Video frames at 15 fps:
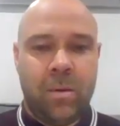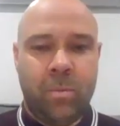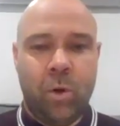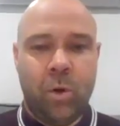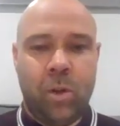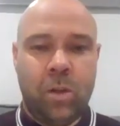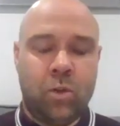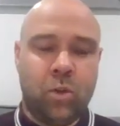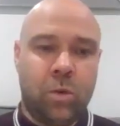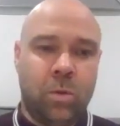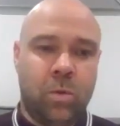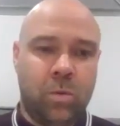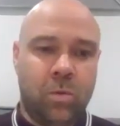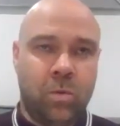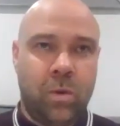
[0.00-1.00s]
bonding.
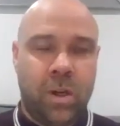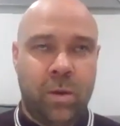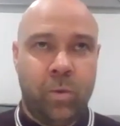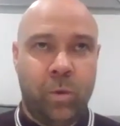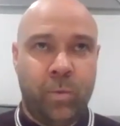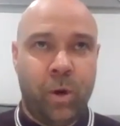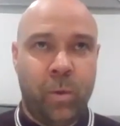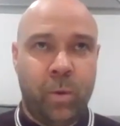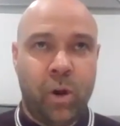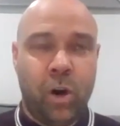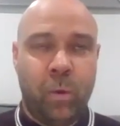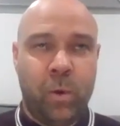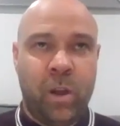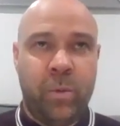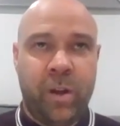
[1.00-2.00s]
So we probably got
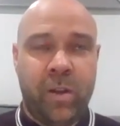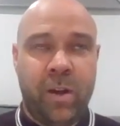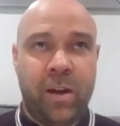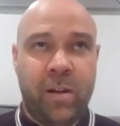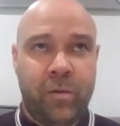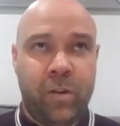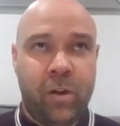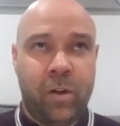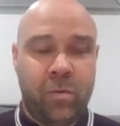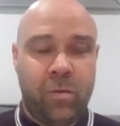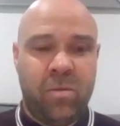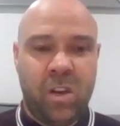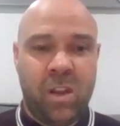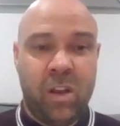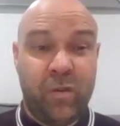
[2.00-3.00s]
away with it for
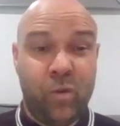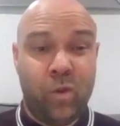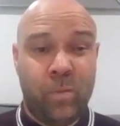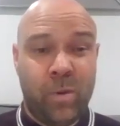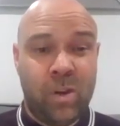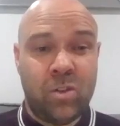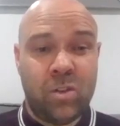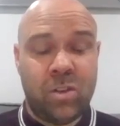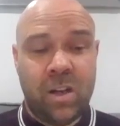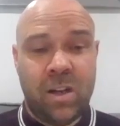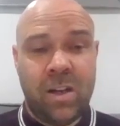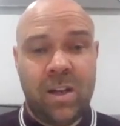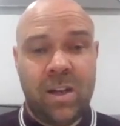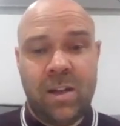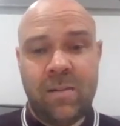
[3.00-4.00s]
3 or 4 months,
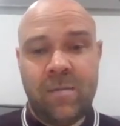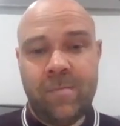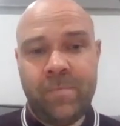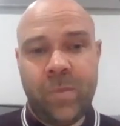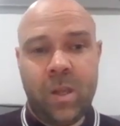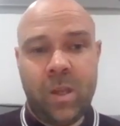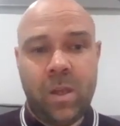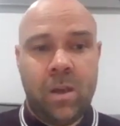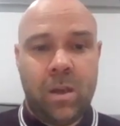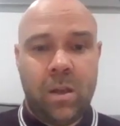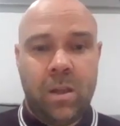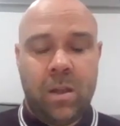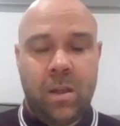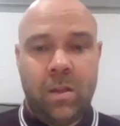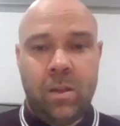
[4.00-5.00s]
and then
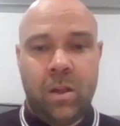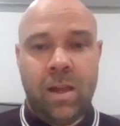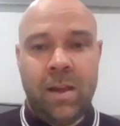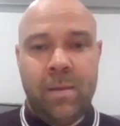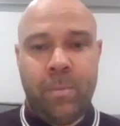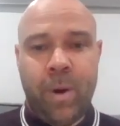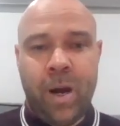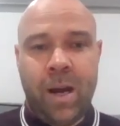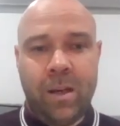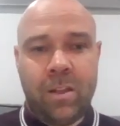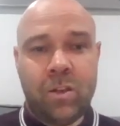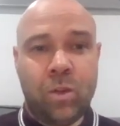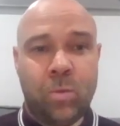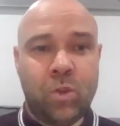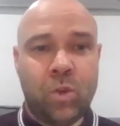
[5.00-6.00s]
getting back
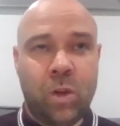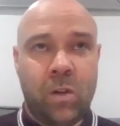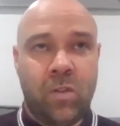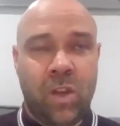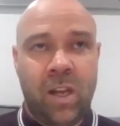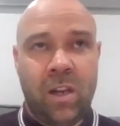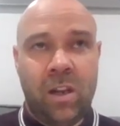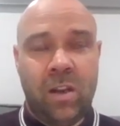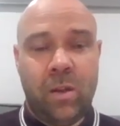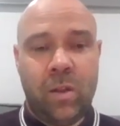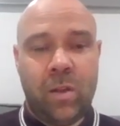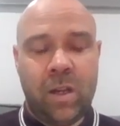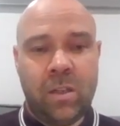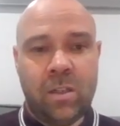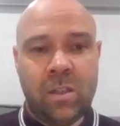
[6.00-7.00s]
to some sort of training and
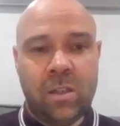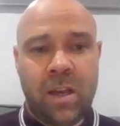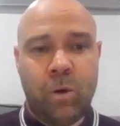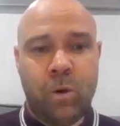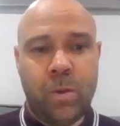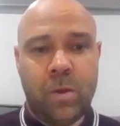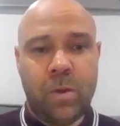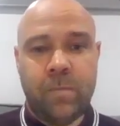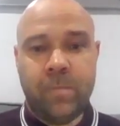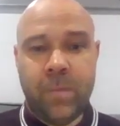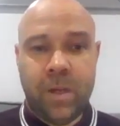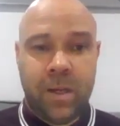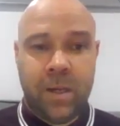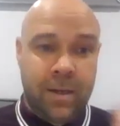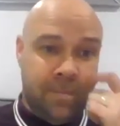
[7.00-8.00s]
things has helped.
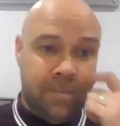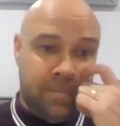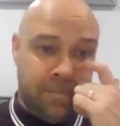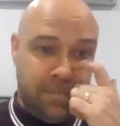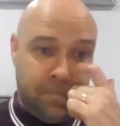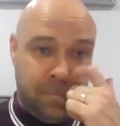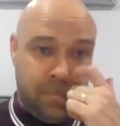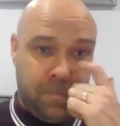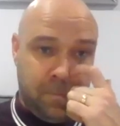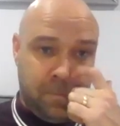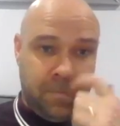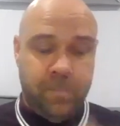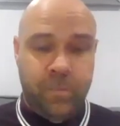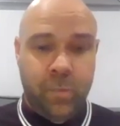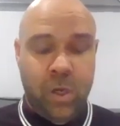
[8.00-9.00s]

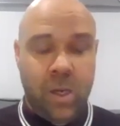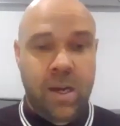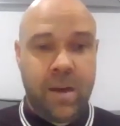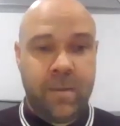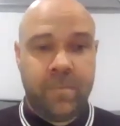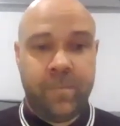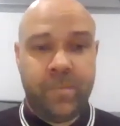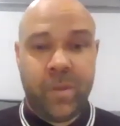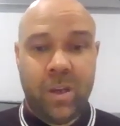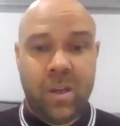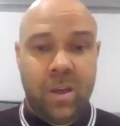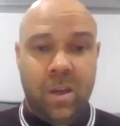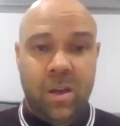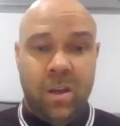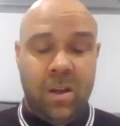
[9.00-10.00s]
But yeah,
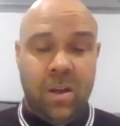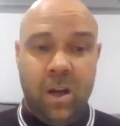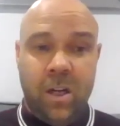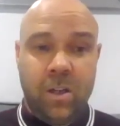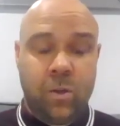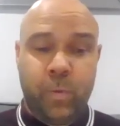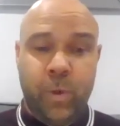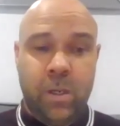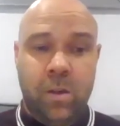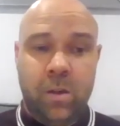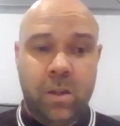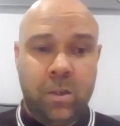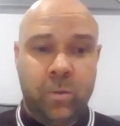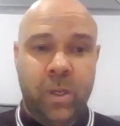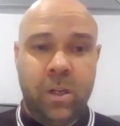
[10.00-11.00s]
no, it's
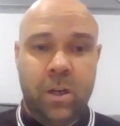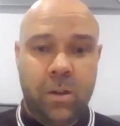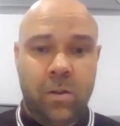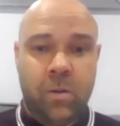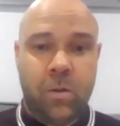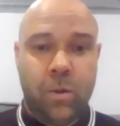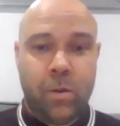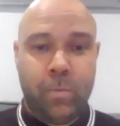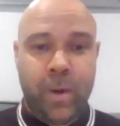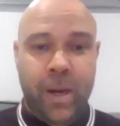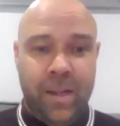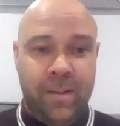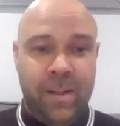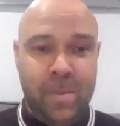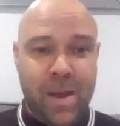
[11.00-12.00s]
been a
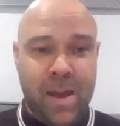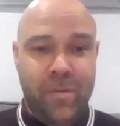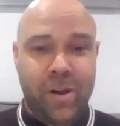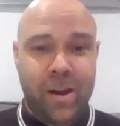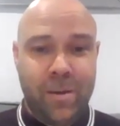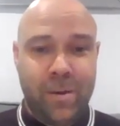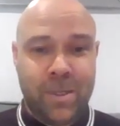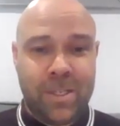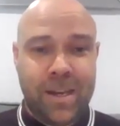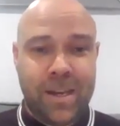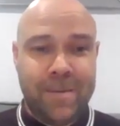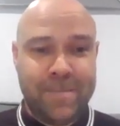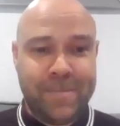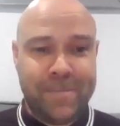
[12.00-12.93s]
big team effort, I would say.